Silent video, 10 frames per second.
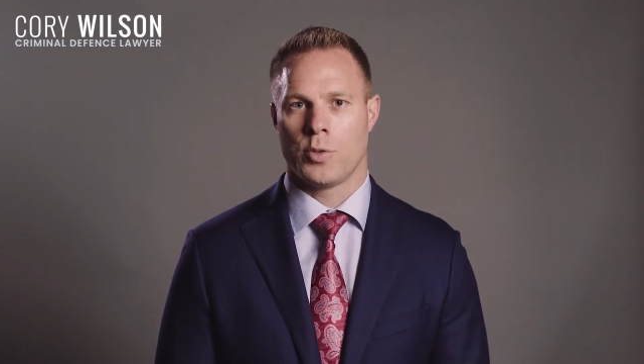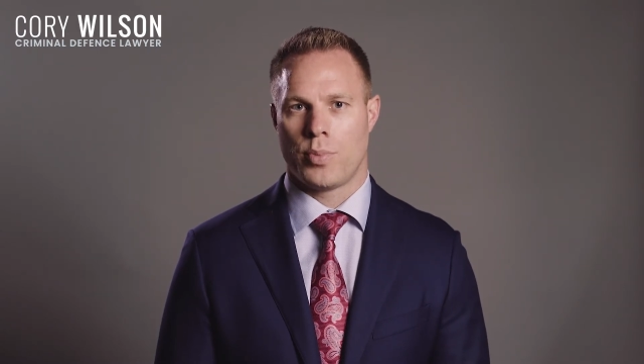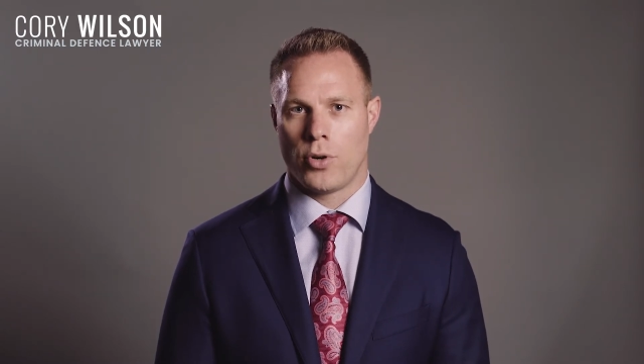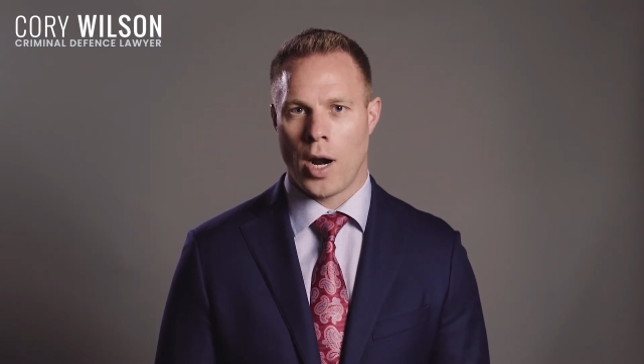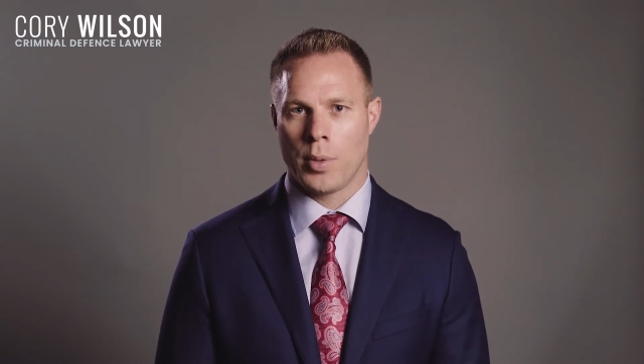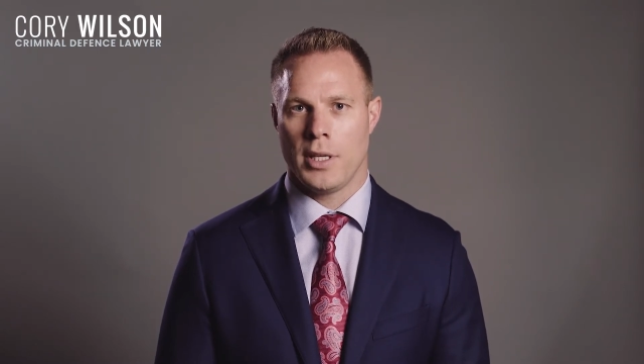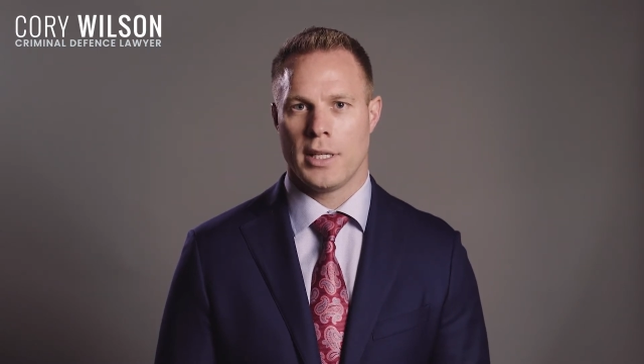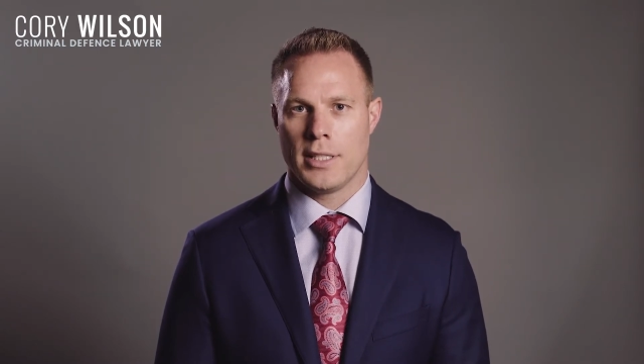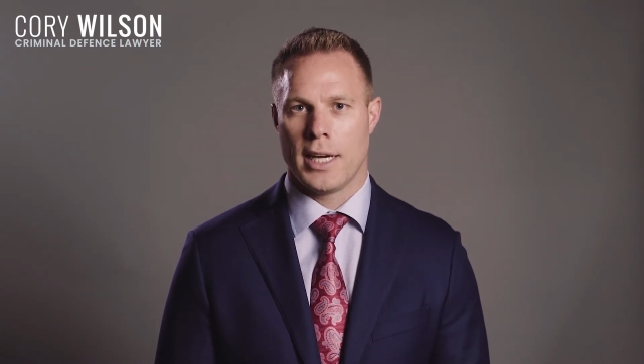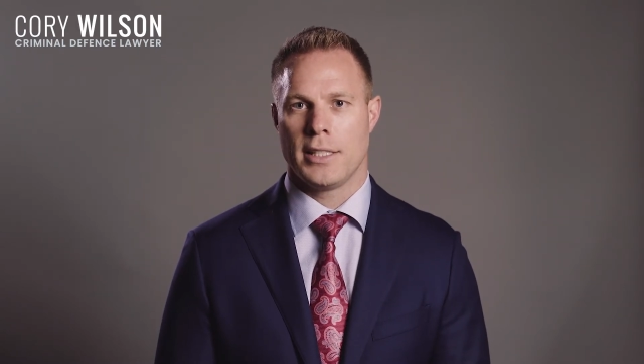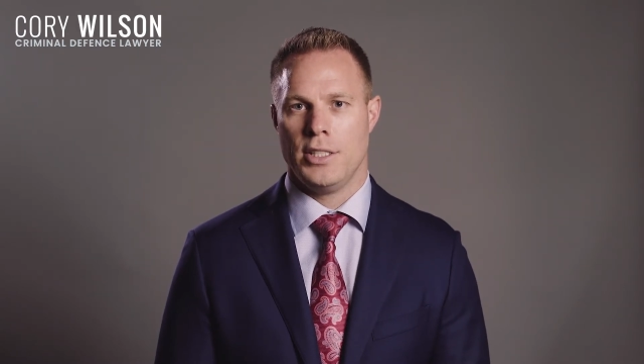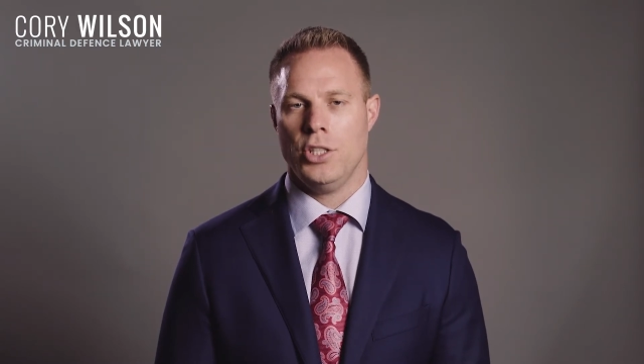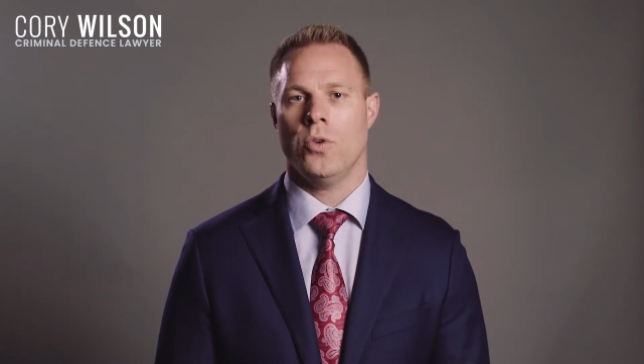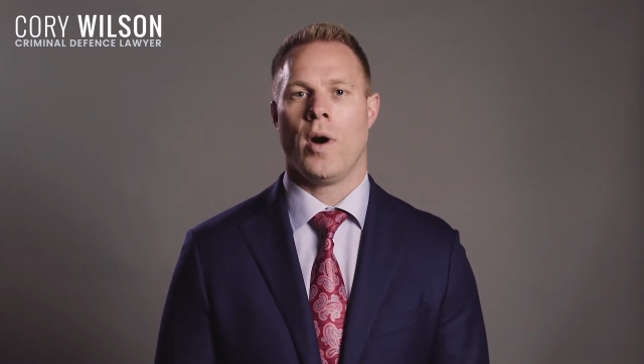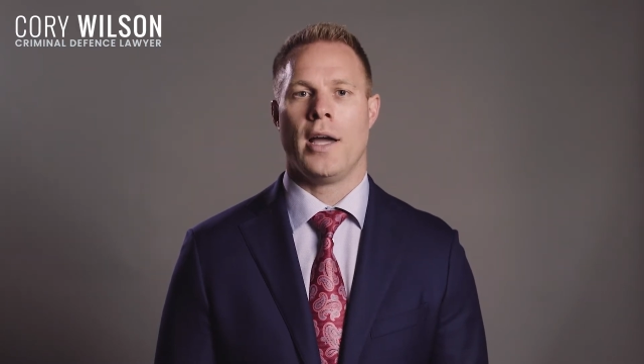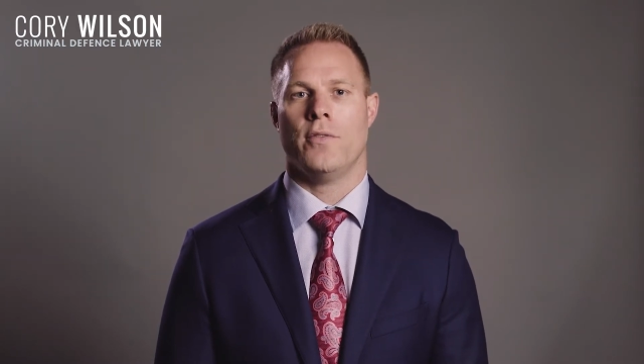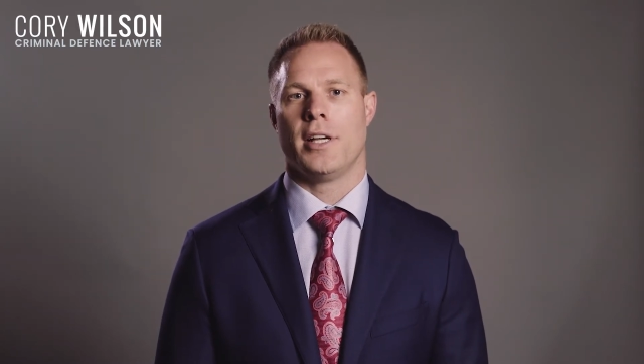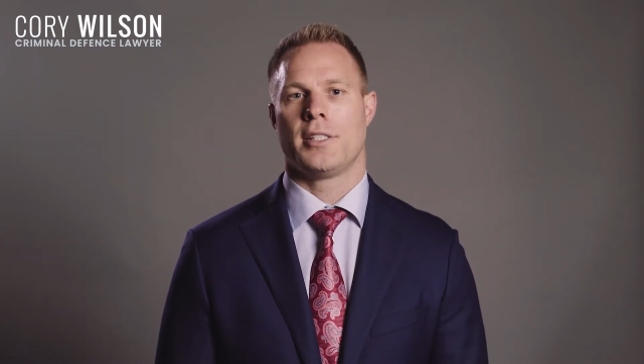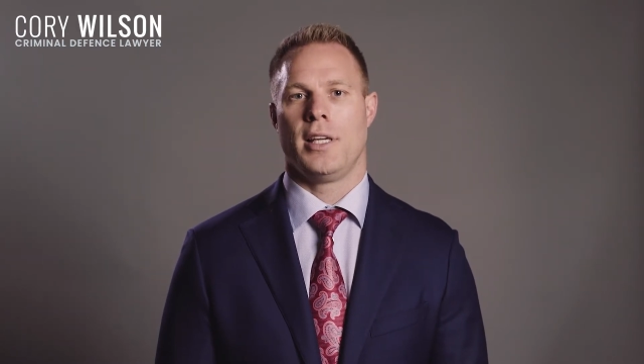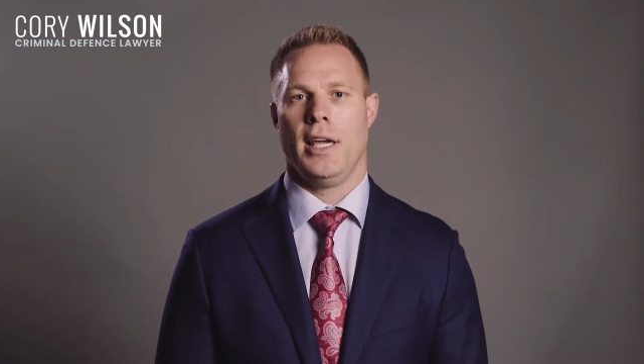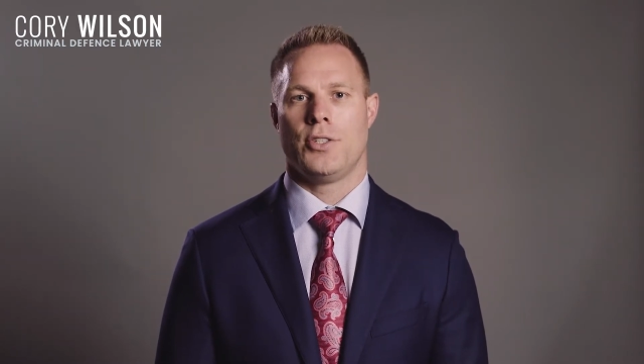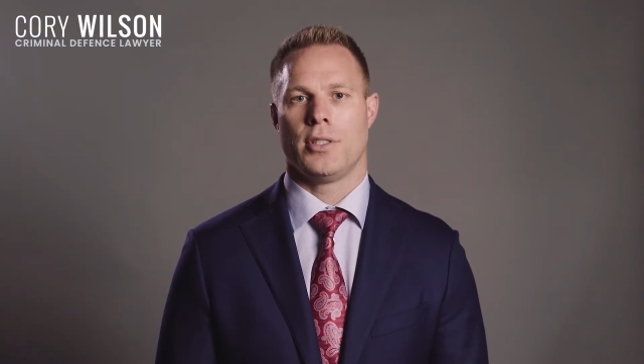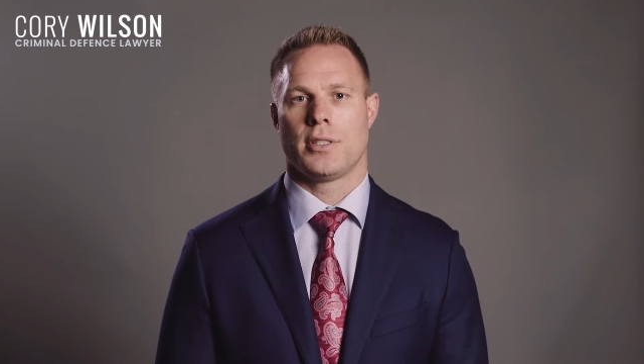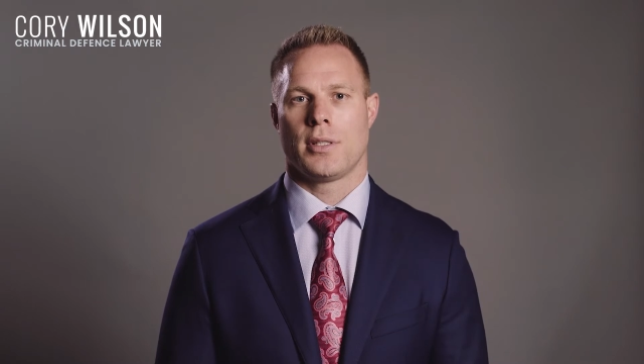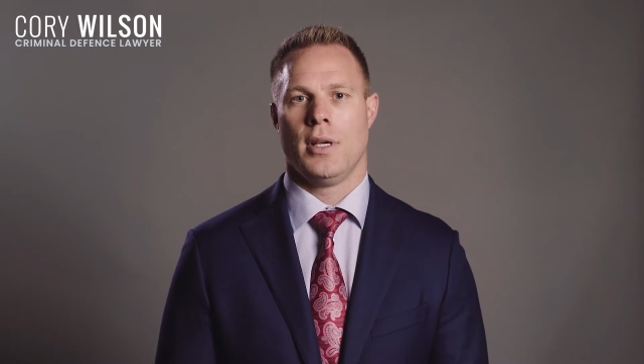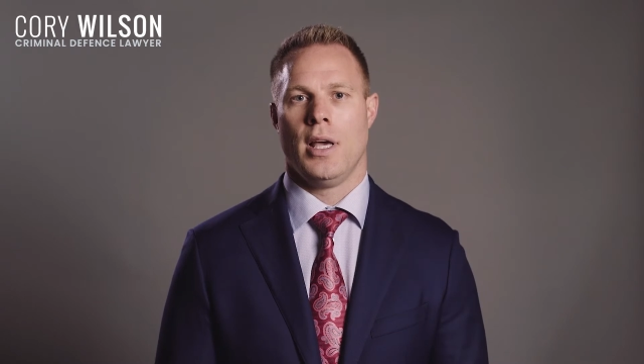to properly conduct DUI investigations.